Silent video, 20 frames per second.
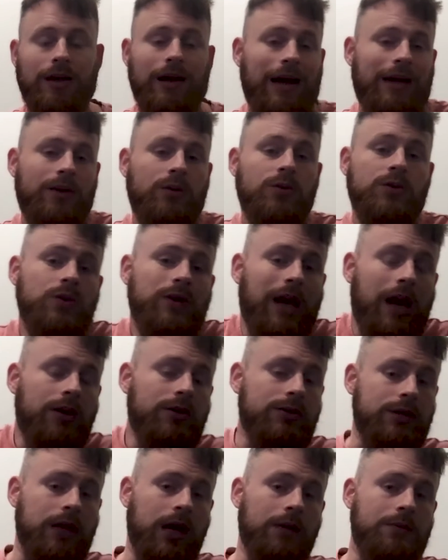I don't do
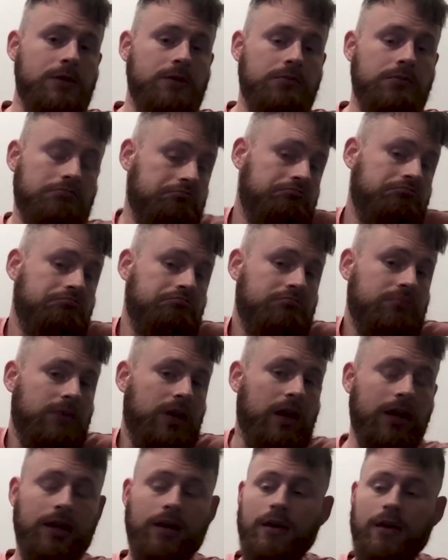countertops,
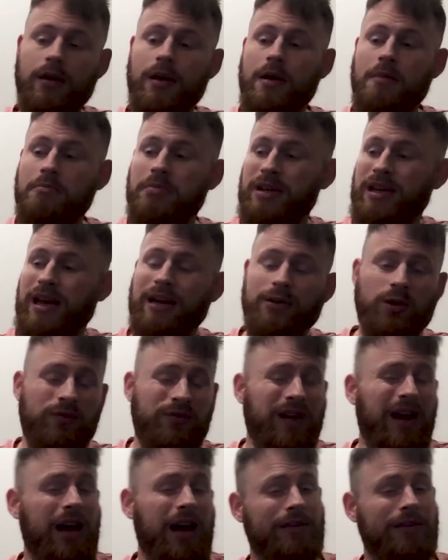okay? But I know
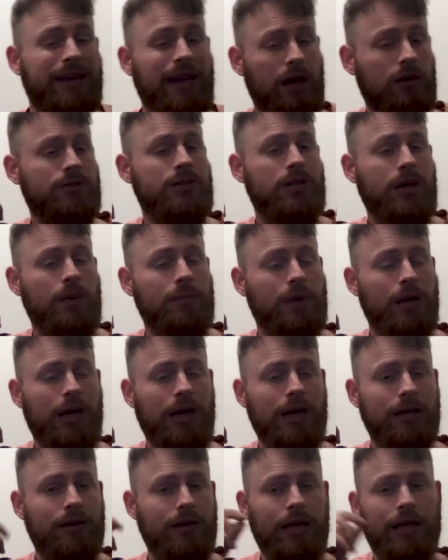if I have a countertop
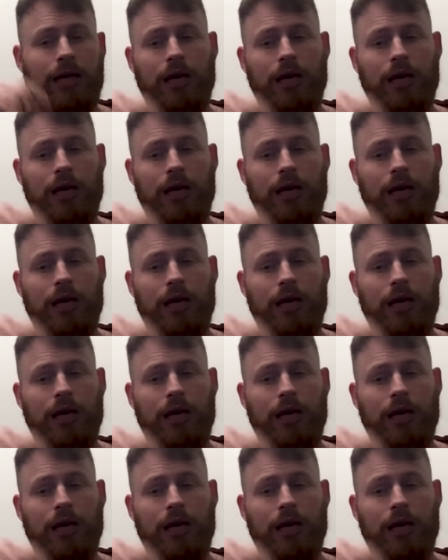guy and